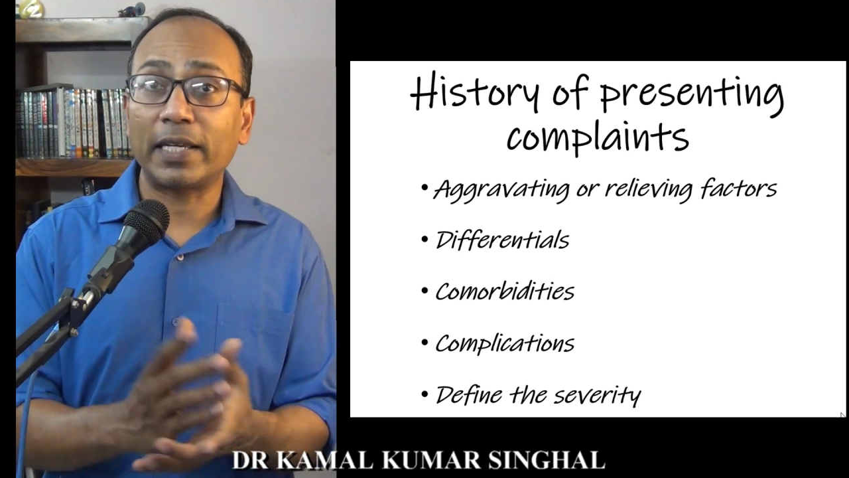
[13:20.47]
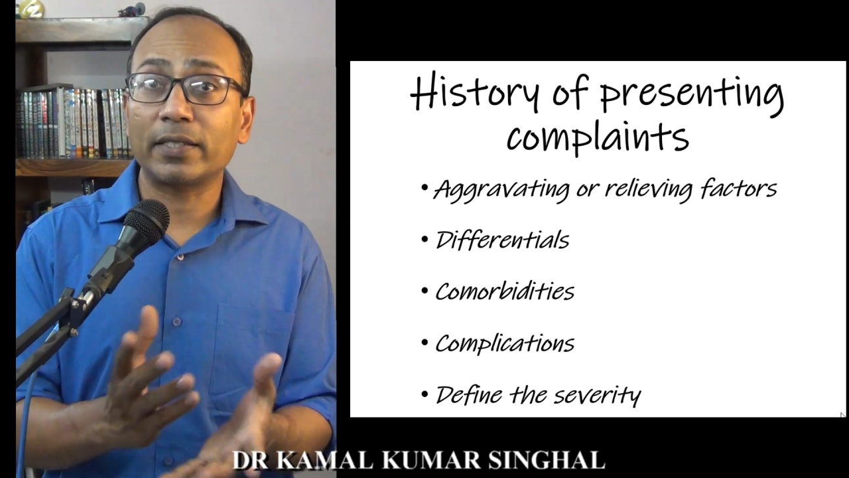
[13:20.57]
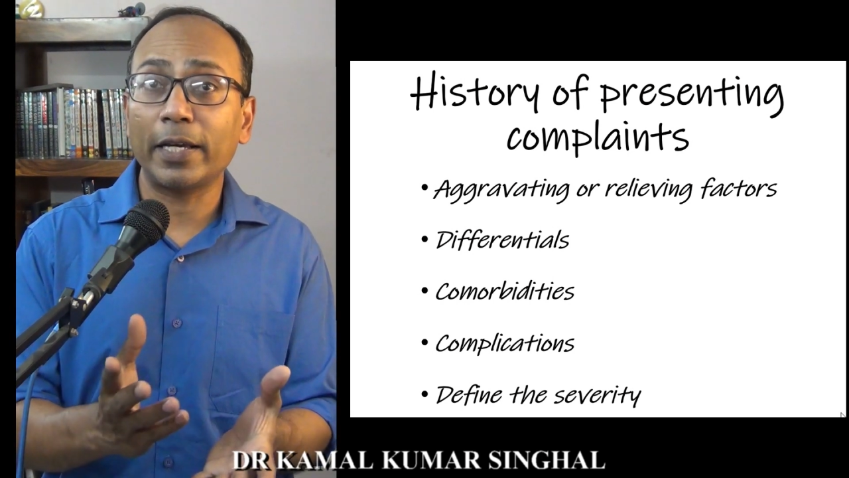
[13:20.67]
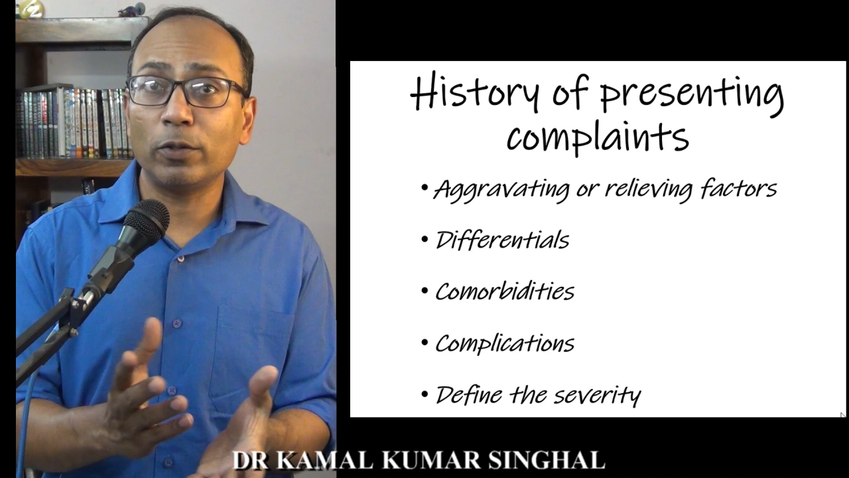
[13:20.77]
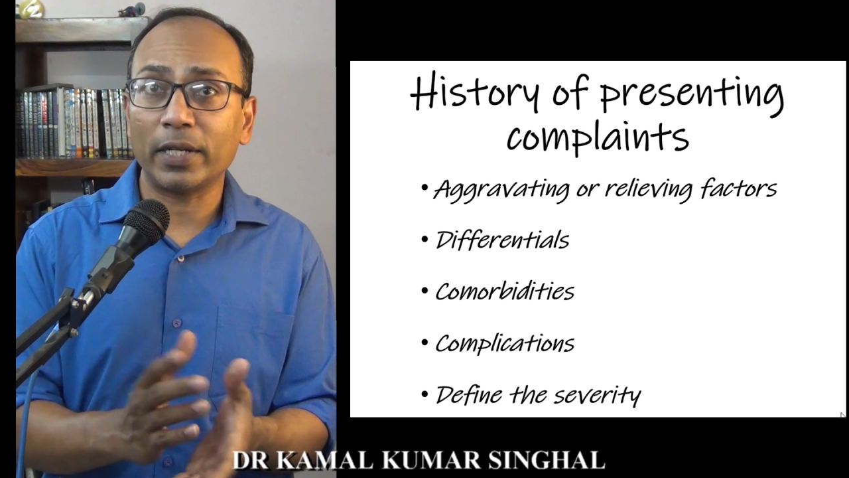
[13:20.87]

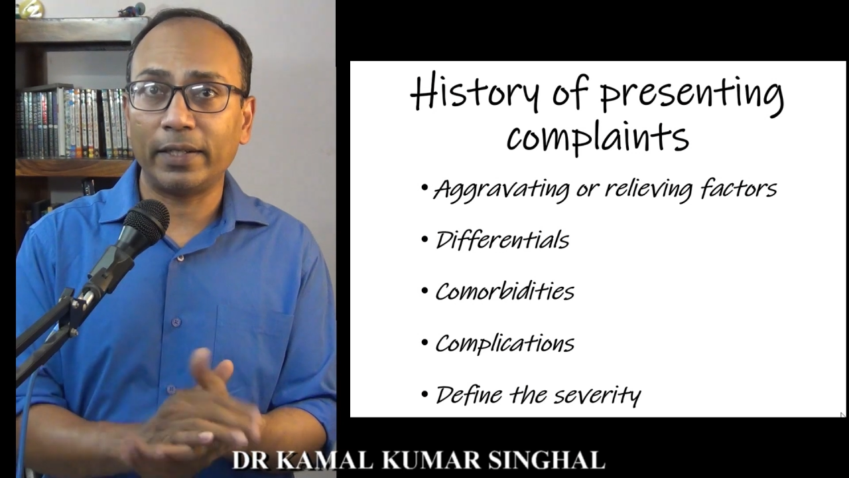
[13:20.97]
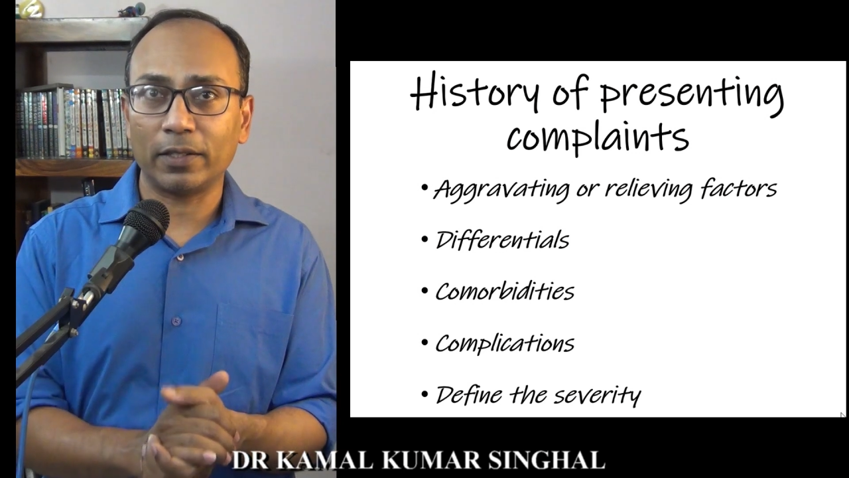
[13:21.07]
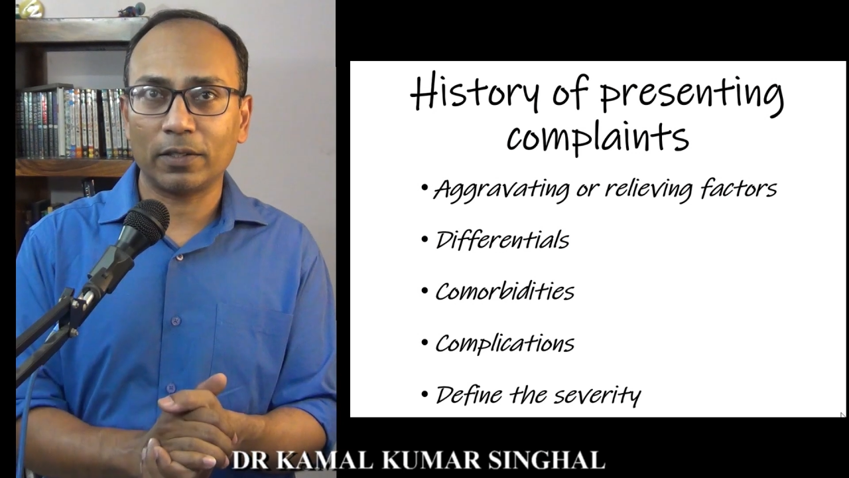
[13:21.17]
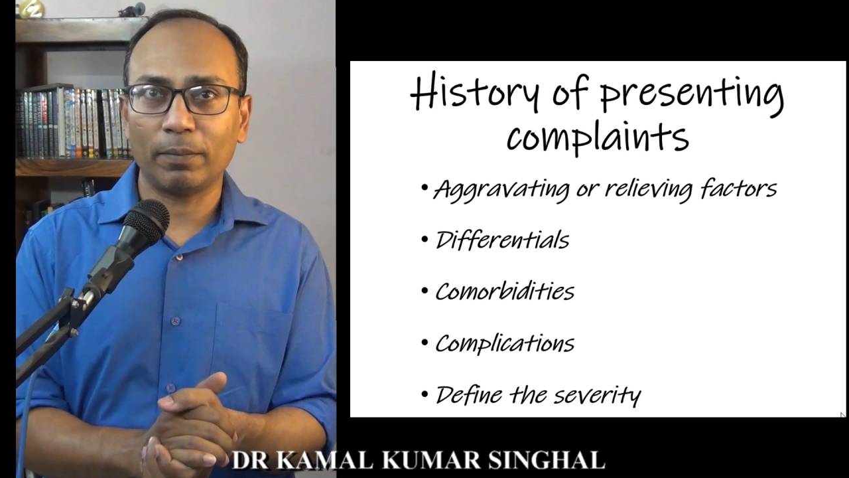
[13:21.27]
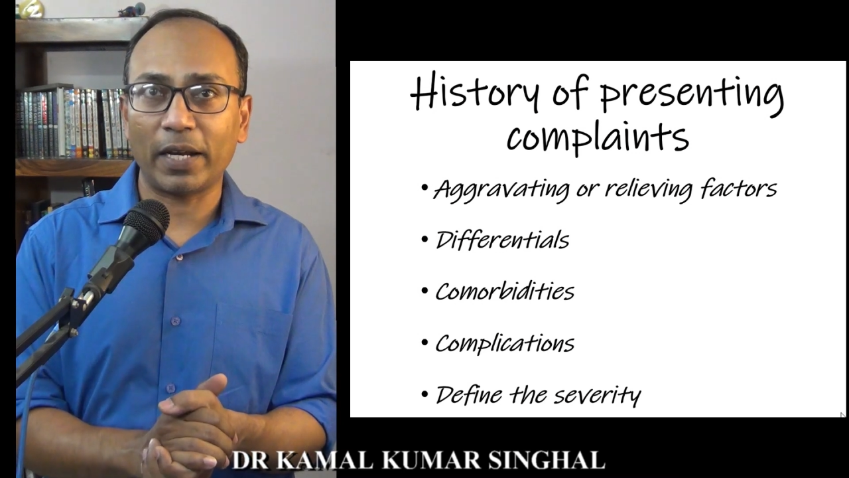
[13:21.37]

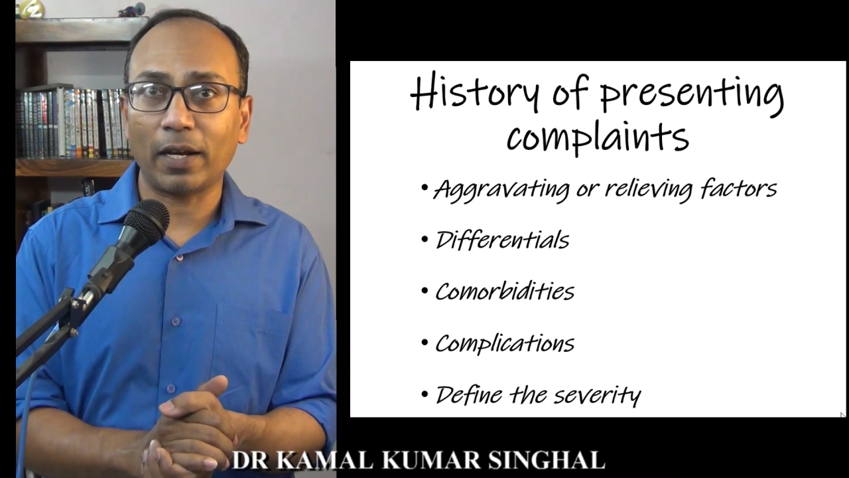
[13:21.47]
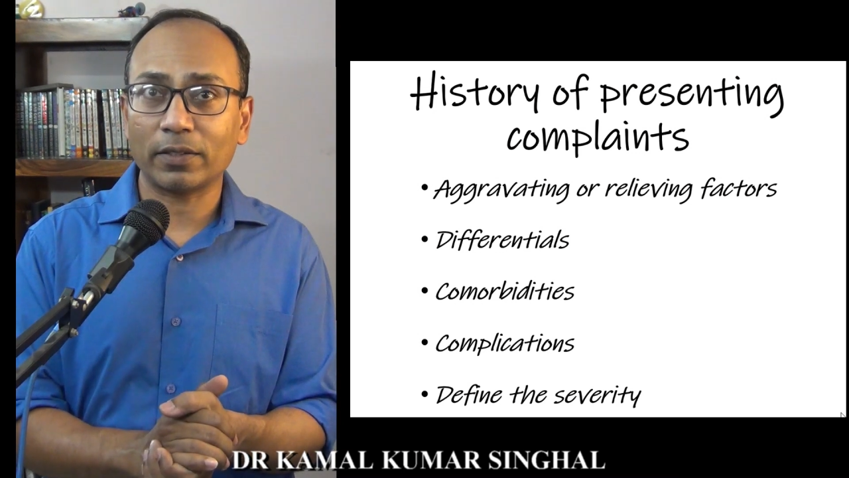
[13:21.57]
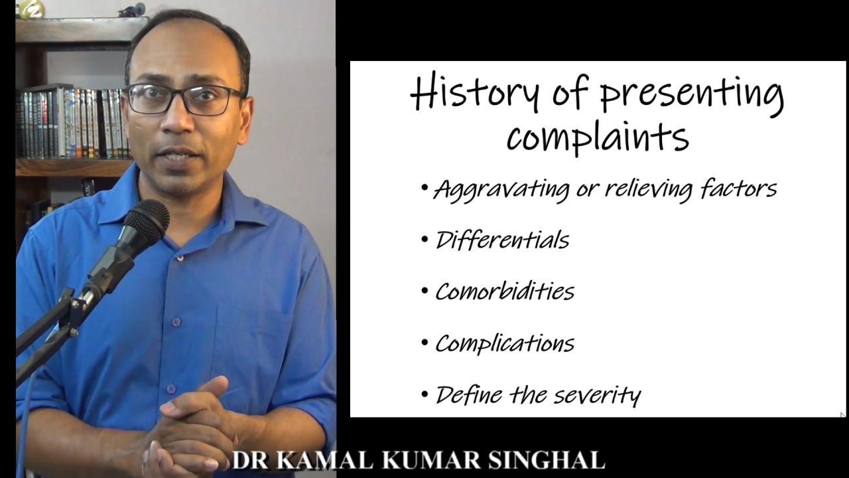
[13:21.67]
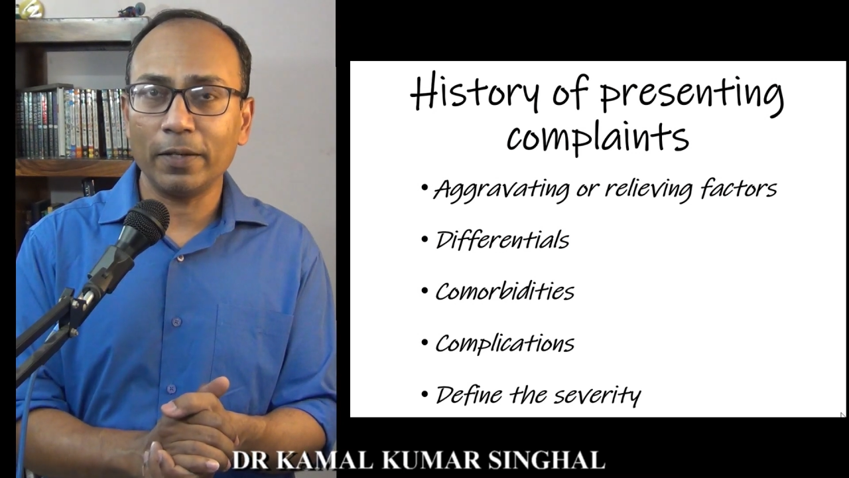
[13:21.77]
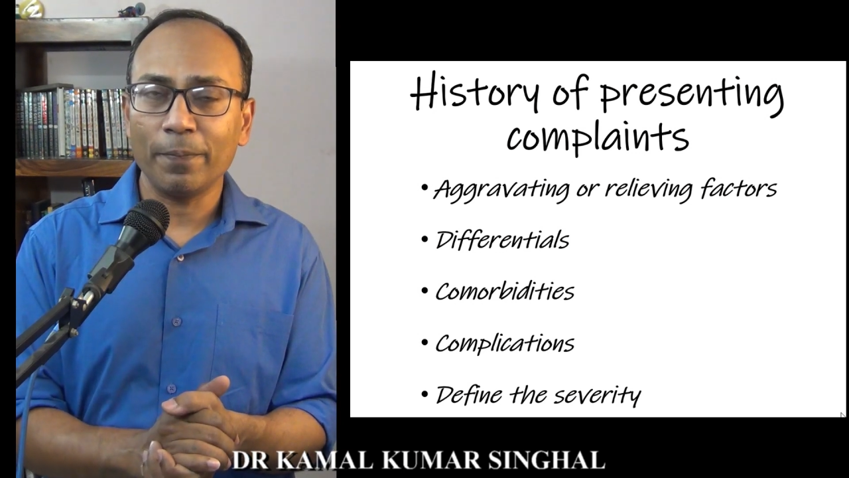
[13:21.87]
sinusitis by
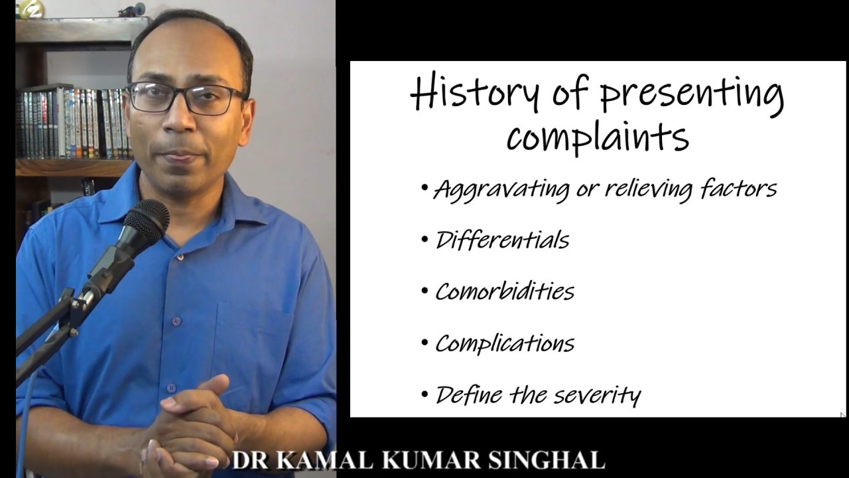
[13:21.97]
asking